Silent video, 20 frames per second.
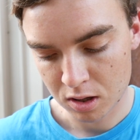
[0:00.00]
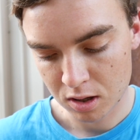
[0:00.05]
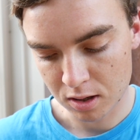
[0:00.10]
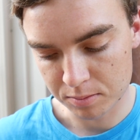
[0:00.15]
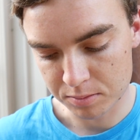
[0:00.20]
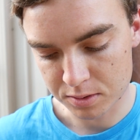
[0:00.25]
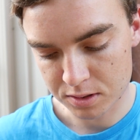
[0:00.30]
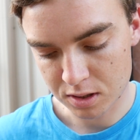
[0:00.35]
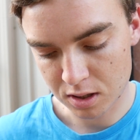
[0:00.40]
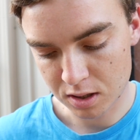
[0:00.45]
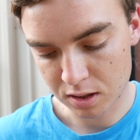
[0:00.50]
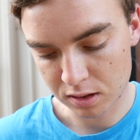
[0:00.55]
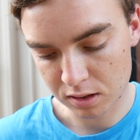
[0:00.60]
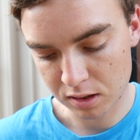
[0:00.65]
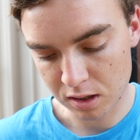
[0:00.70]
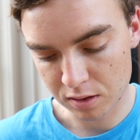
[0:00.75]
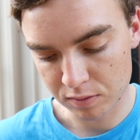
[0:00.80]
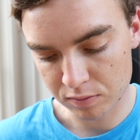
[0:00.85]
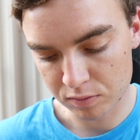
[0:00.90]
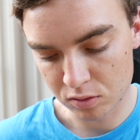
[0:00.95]
I'm starting to
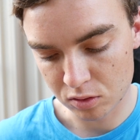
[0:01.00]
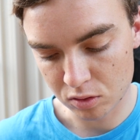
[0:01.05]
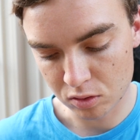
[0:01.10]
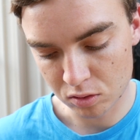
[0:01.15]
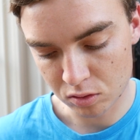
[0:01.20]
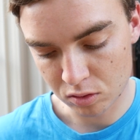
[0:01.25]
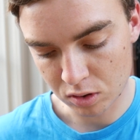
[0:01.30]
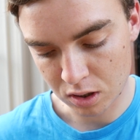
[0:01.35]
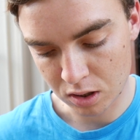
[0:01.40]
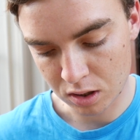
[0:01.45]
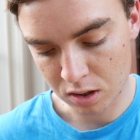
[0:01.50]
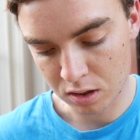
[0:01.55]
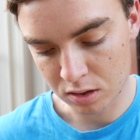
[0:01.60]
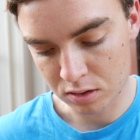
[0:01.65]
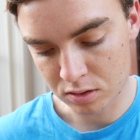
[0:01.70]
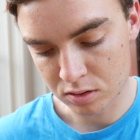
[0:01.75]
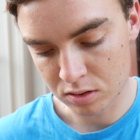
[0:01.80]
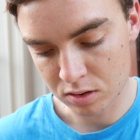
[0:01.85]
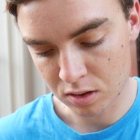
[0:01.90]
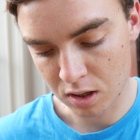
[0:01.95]
get a few
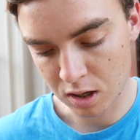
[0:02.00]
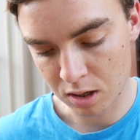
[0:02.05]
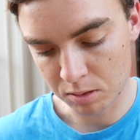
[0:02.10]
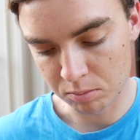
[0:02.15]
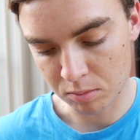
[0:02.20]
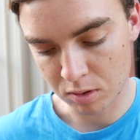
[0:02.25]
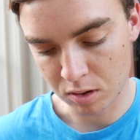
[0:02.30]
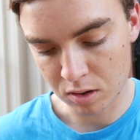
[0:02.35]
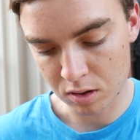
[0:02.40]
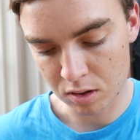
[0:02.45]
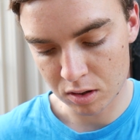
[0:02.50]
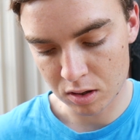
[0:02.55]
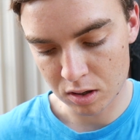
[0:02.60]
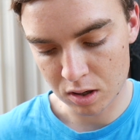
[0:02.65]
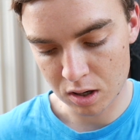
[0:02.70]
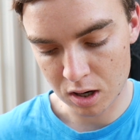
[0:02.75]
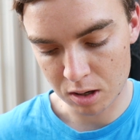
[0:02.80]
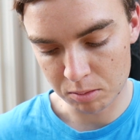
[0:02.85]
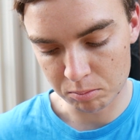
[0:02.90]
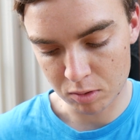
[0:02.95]
yards
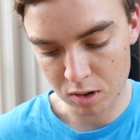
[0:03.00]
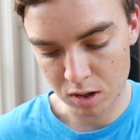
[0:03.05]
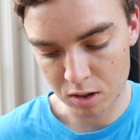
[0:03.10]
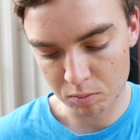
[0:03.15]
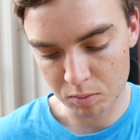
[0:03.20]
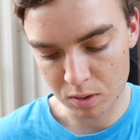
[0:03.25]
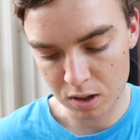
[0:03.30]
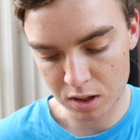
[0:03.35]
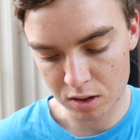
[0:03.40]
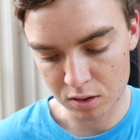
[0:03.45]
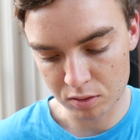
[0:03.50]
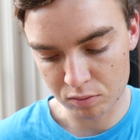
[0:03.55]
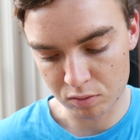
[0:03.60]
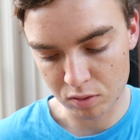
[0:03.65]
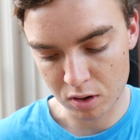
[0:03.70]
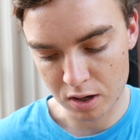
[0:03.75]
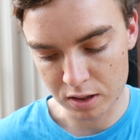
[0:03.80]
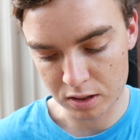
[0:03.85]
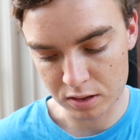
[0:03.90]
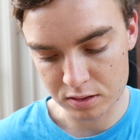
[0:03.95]
and my way of
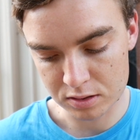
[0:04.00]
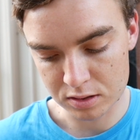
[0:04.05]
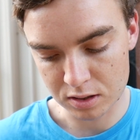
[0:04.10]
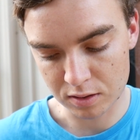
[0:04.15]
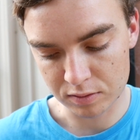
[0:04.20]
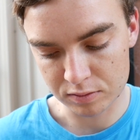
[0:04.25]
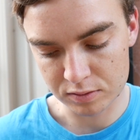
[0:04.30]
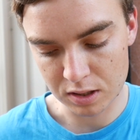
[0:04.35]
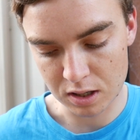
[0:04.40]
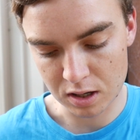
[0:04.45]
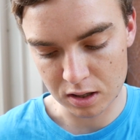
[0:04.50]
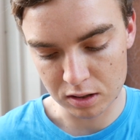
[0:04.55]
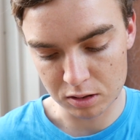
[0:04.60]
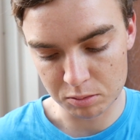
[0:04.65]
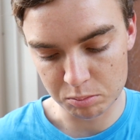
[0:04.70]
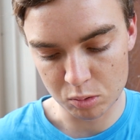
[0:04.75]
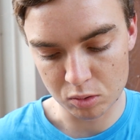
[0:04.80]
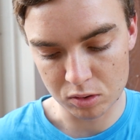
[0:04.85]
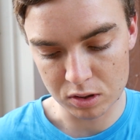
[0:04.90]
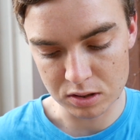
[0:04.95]
writing stuff down in a
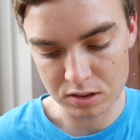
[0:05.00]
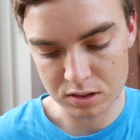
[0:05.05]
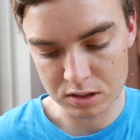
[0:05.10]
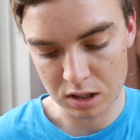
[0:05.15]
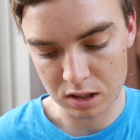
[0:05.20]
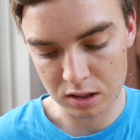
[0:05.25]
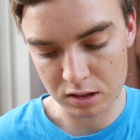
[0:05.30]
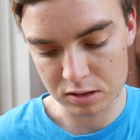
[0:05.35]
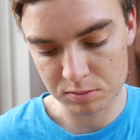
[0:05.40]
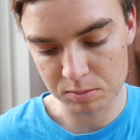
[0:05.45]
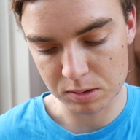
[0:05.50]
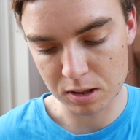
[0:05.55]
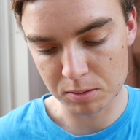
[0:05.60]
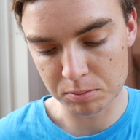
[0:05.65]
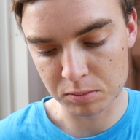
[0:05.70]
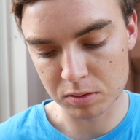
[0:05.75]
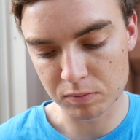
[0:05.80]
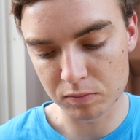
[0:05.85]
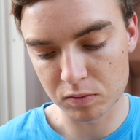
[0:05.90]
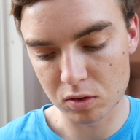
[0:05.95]
book is starting to become
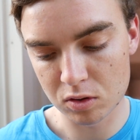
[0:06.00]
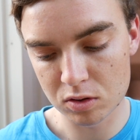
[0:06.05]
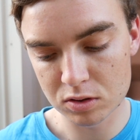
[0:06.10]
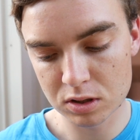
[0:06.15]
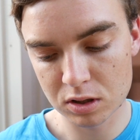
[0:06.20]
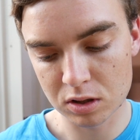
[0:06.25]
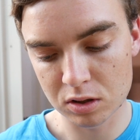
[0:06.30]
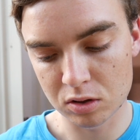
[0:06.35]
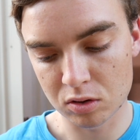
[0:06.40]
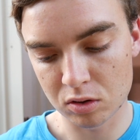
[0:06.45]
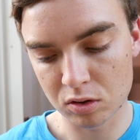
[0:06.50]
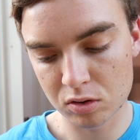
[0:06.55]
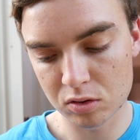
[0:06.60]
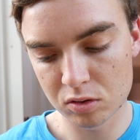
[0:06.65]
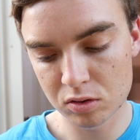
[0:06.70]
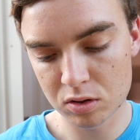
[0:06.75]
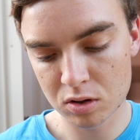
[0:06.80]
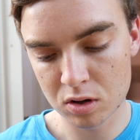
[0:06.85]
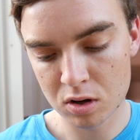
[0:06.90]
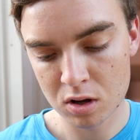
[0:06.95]
confusing and not
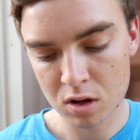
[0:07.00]
good.